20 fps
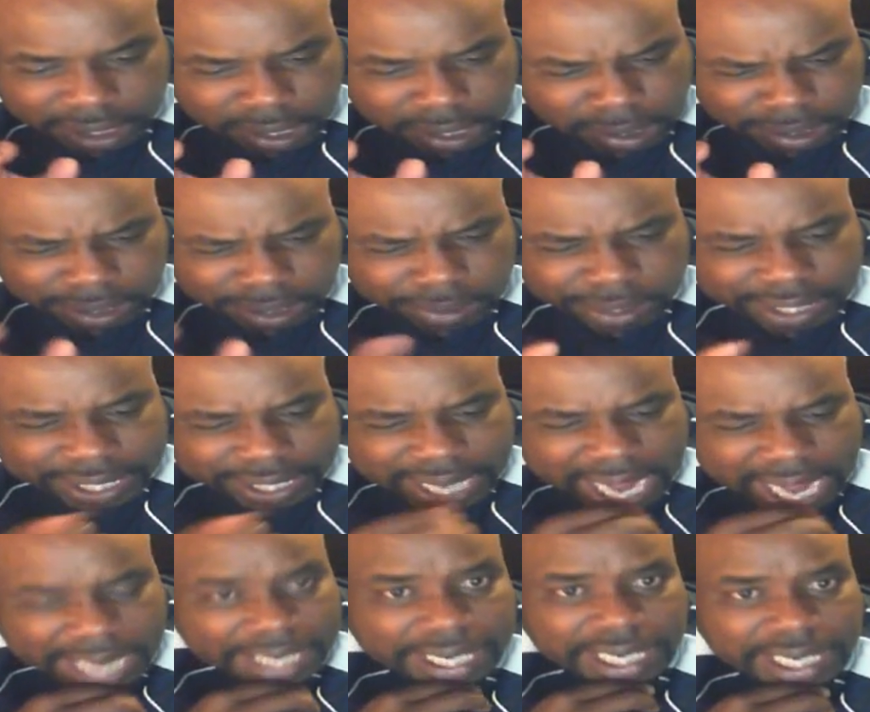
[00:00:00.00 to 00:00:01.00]
or do he
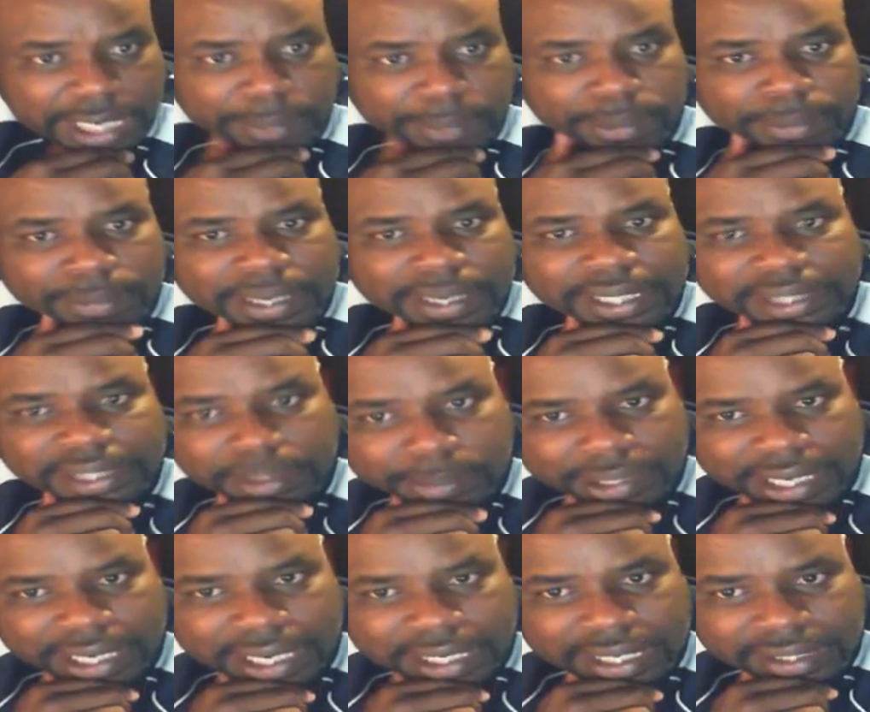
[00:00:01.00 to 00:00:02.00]
not need permission
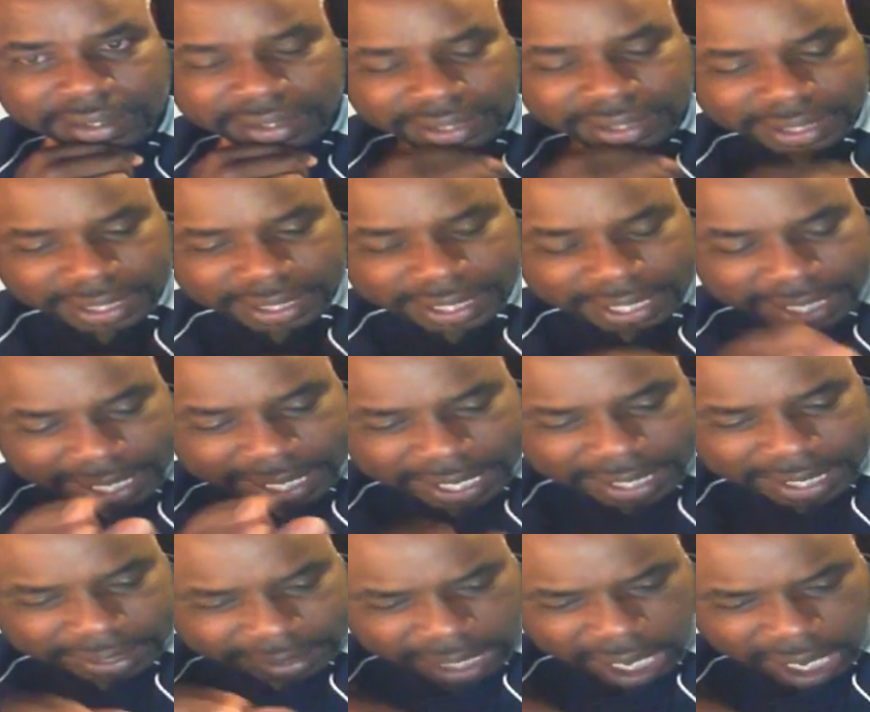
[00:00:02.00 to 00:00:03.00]
because he
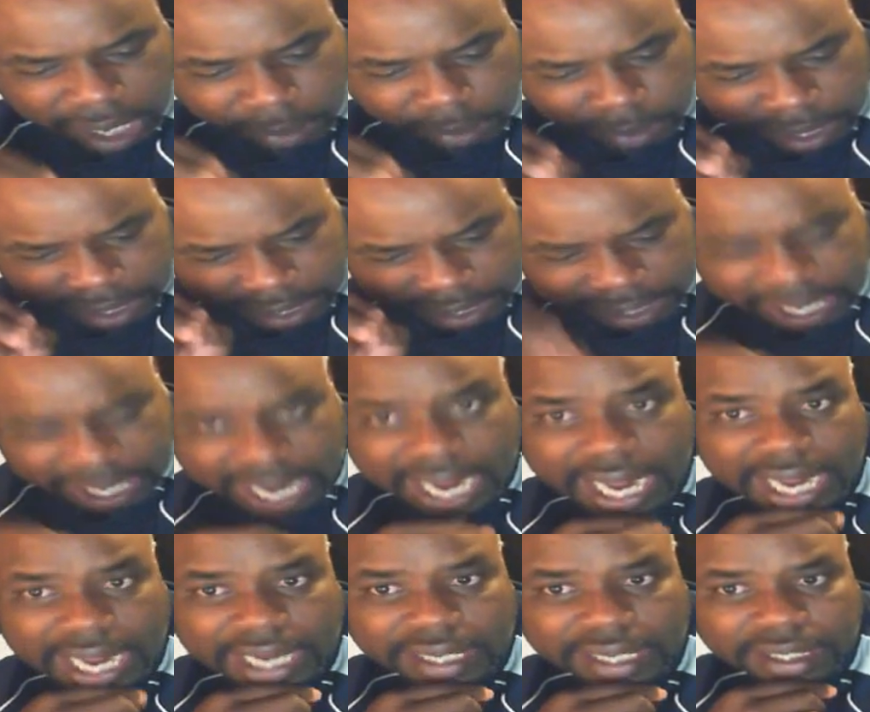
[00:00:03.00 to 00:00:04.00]
is already the
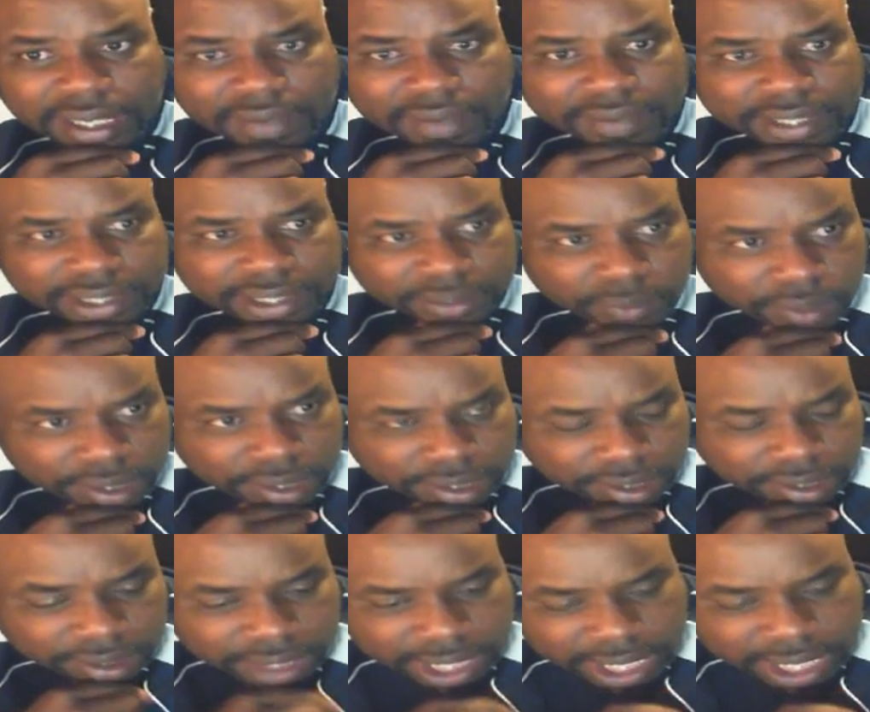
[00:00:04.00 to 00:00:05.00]
God of this
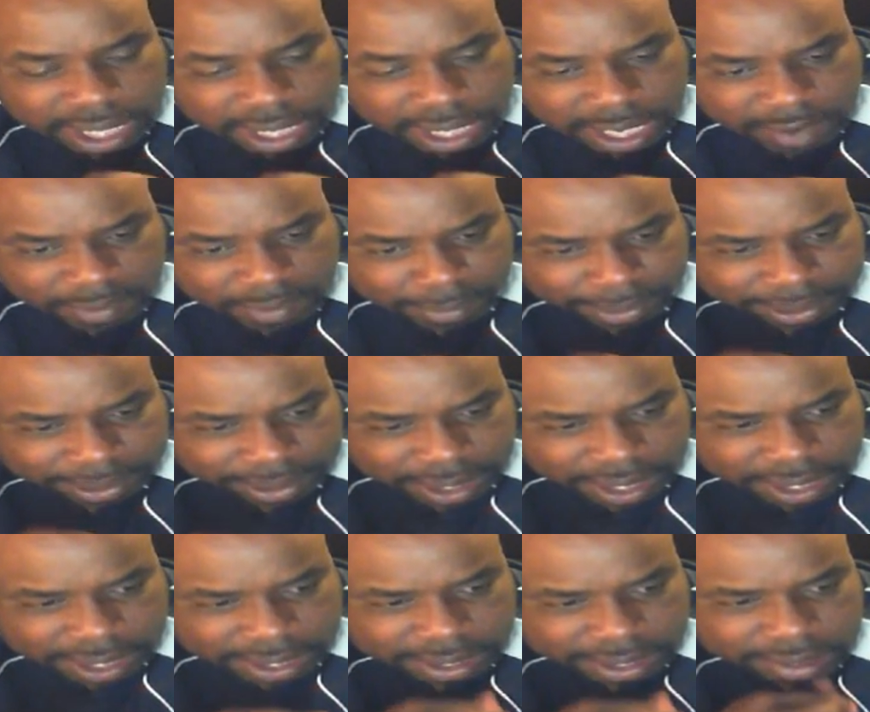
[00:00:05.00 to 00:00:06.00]
world? And from
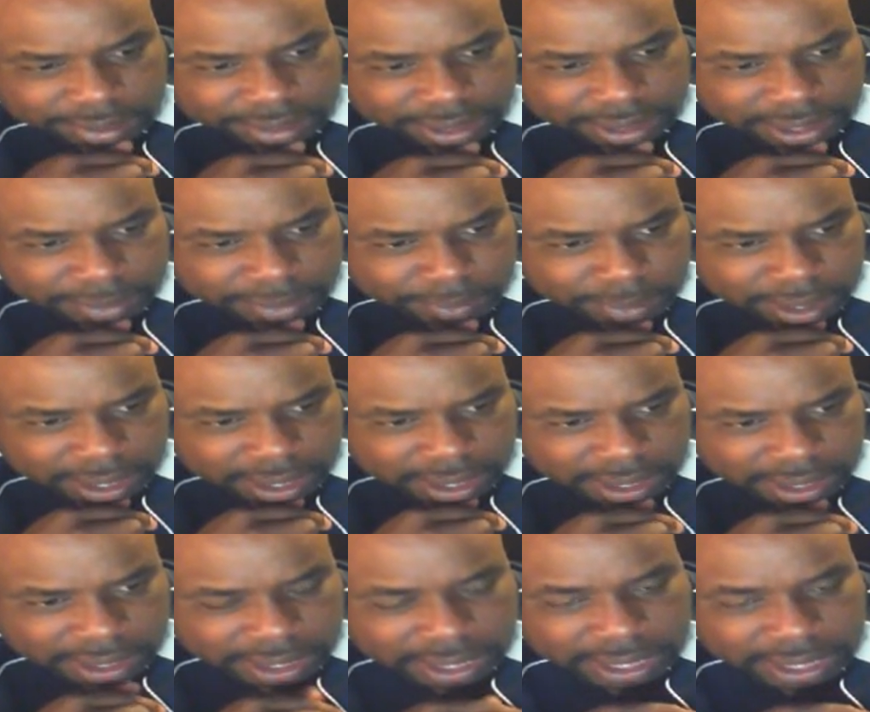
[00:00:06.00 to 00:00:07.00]
studying, you see
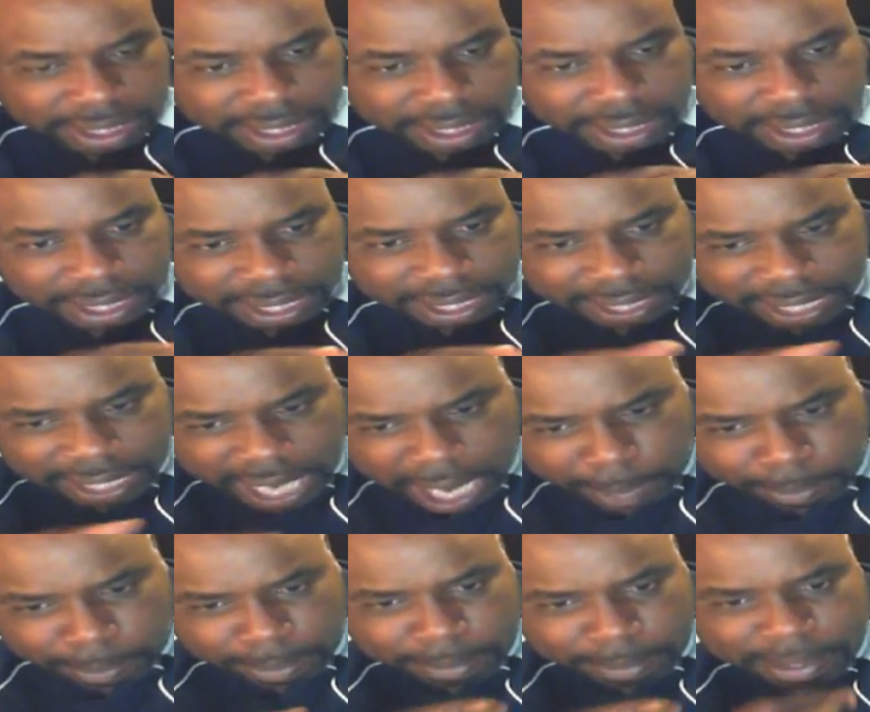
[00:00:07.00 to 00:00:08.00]
where he
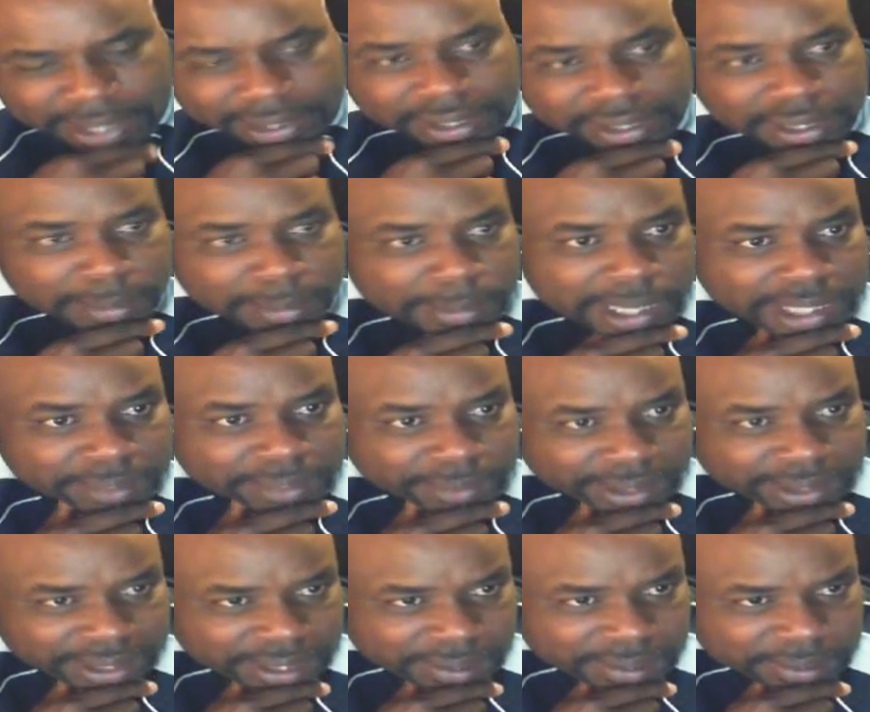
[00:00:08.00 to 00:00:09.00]
got permission to mess
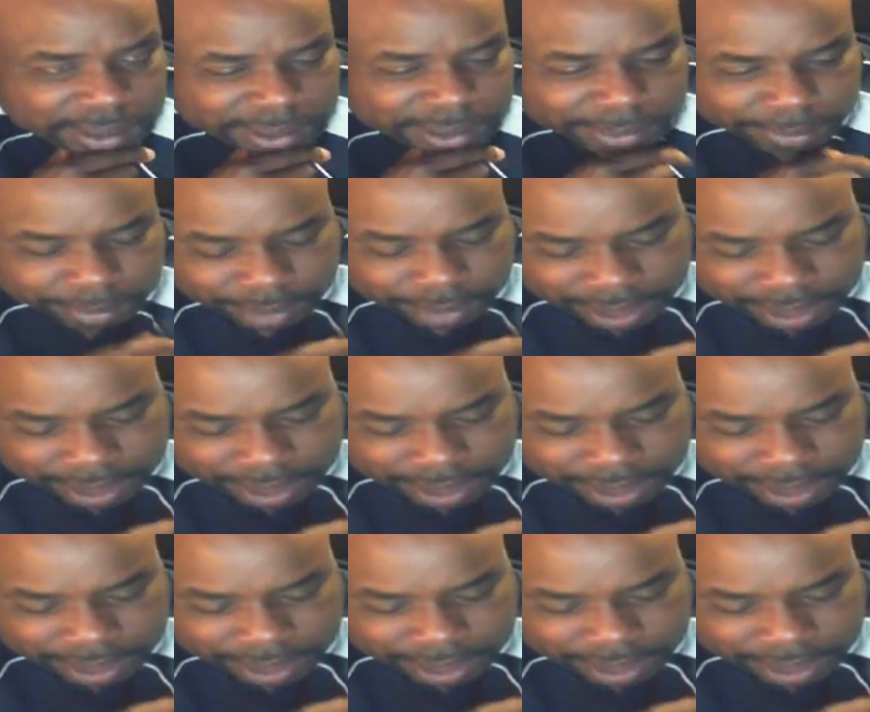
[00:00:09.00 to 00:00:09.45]
with Job.